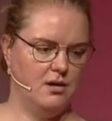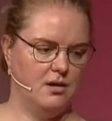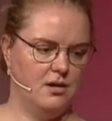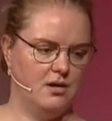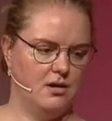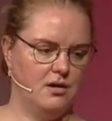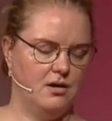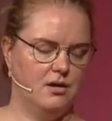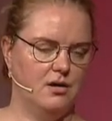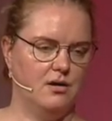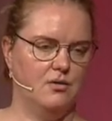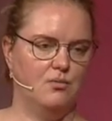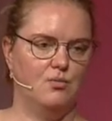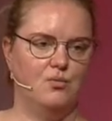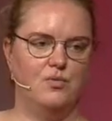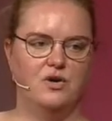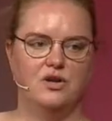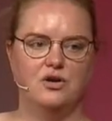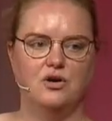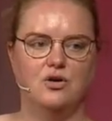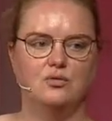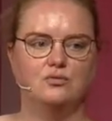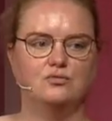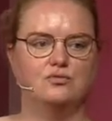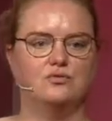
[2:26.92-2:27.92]
Um, we
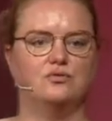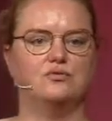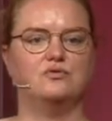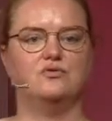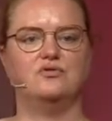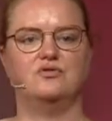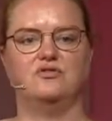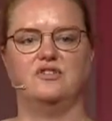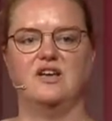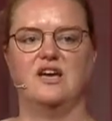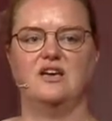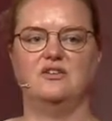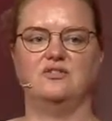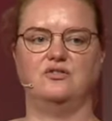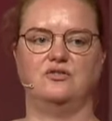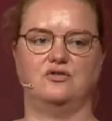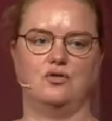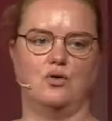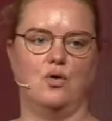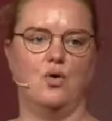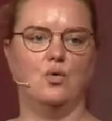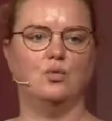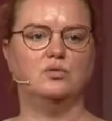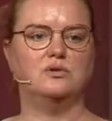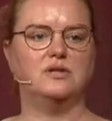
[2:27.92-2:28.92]
don't test
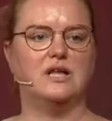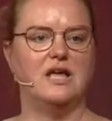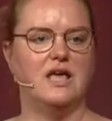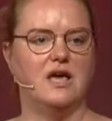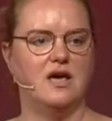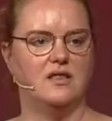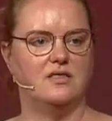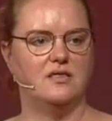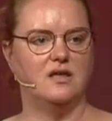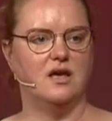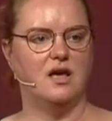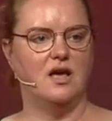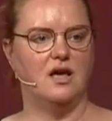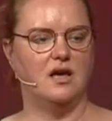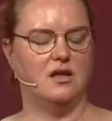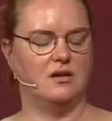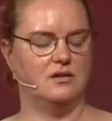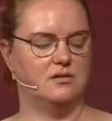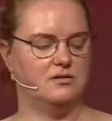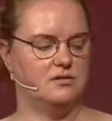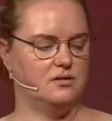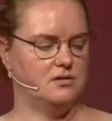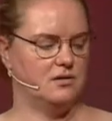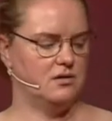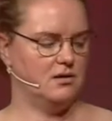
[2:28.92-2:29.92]
only at the
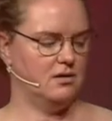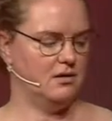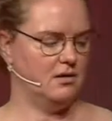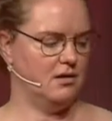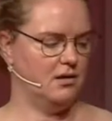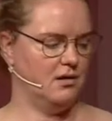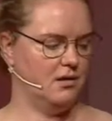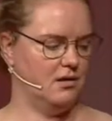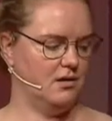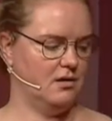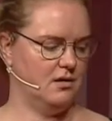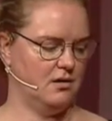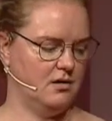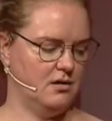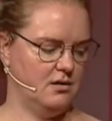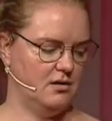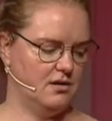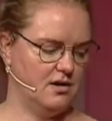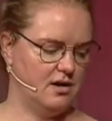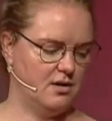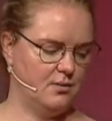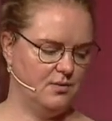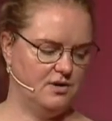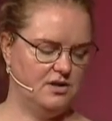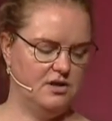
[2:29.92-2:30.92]
end, uh,
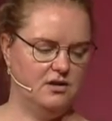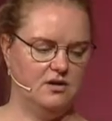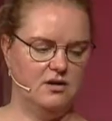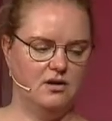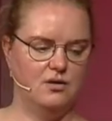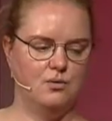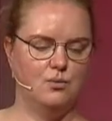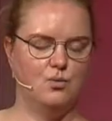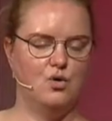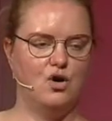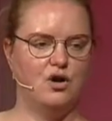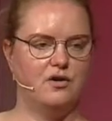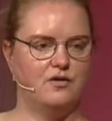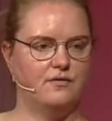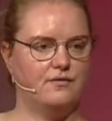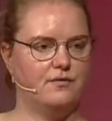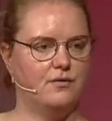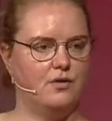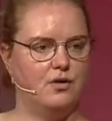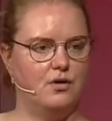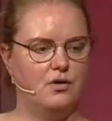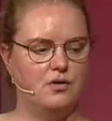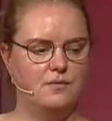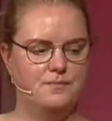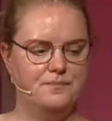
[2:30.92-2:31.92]
like we did in
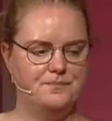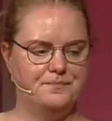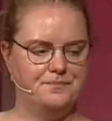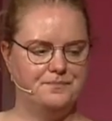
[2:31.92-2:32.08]
Waterfall.